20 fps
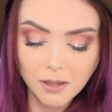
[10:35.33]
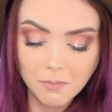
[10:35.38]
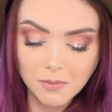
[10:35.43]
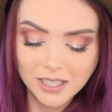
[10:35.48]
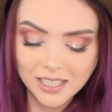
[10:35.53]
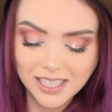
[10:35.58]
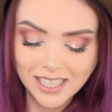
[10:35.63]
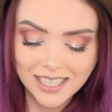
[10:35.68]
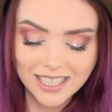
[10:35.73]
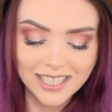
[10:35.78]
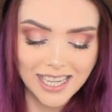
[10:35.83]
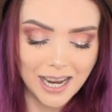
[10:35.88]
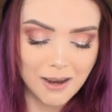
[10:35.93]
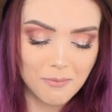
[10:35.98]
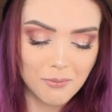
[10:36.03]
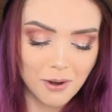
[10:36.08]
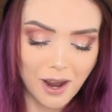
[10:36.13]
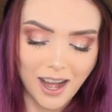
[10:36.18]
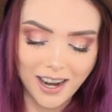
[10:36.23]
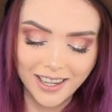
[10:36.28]
them is the
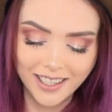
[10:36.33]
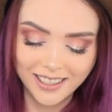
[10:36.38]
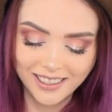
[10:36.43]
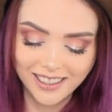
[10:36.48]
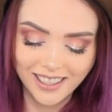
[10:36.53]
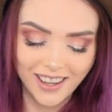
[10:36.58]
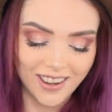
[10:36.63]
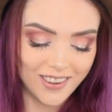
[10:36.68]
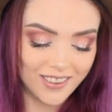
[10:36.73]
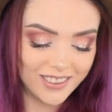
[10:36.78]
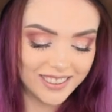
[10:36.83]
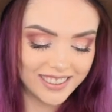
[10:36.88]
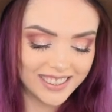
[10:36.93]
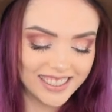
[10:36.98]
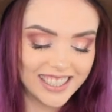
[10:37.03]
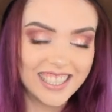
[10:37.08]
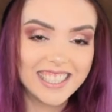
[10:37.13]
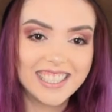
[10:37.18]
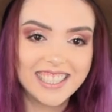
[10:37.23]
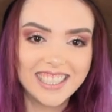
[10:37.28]
same product though.
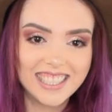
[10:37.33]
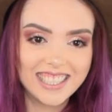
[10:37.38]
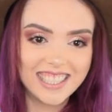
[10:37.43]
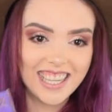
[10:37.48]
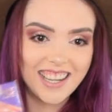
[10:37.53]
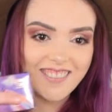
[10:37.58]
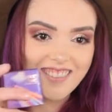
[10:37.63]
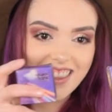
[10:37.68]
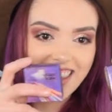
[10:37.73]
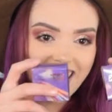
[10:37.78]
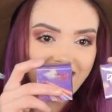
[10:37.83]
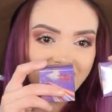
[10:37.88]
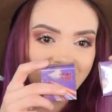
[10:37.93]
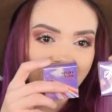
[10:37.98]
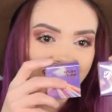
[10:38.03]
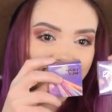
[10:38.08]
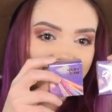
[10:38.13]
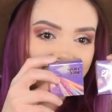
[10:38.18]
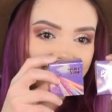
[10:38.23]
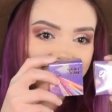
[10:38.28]
That's the same thing,
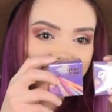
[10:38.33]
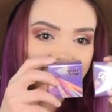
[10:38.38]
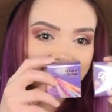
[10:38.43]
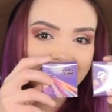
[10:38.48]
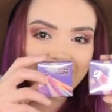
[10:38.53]
right?